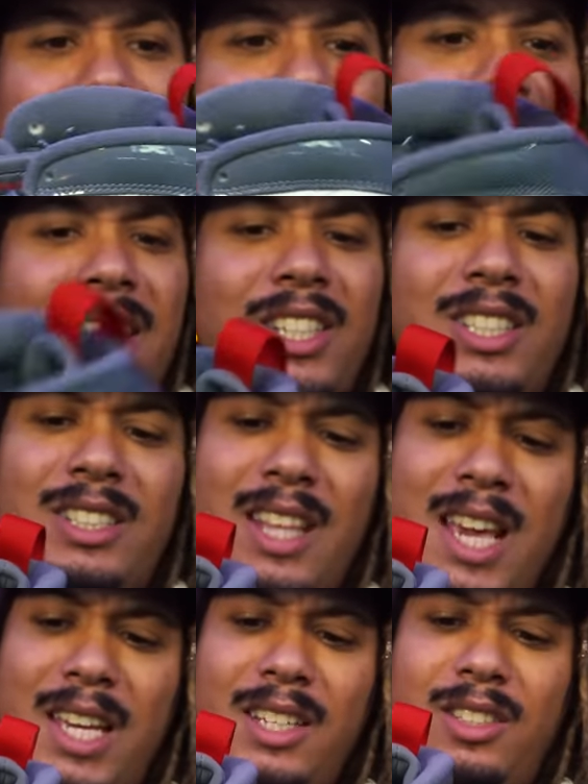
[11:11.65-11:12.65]
I just
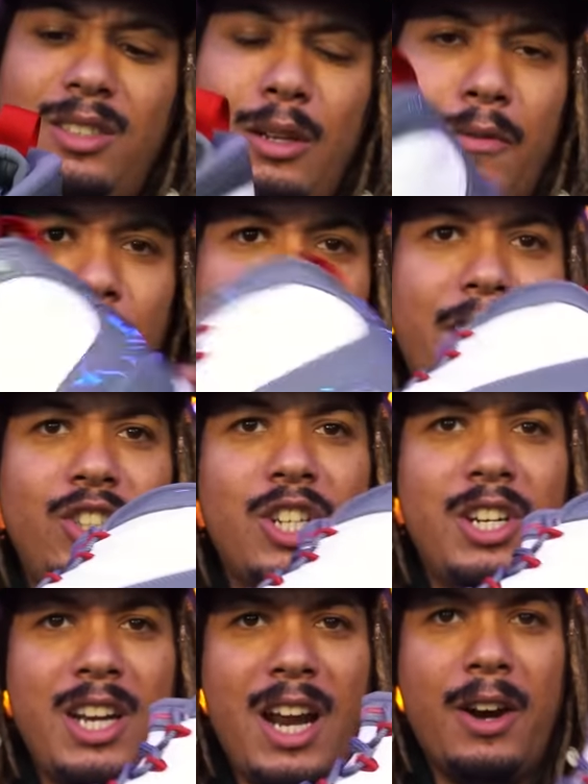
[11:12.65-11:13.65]
think it's very
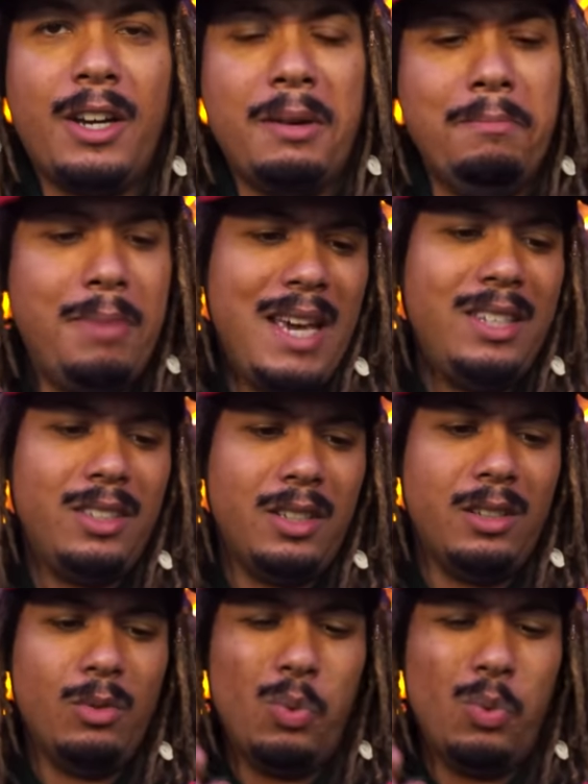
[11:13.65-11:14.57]
generic and basic.